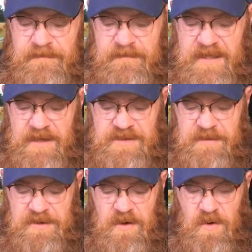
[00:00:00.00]
that he was
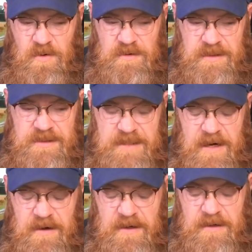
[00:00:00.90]
able to hold
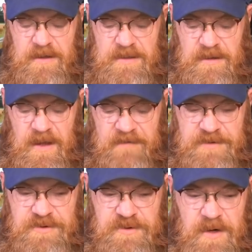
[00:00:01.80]
Scarrett until
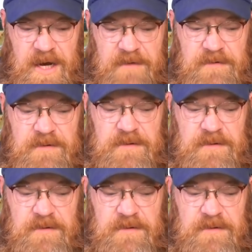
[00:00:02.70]
officers arrived.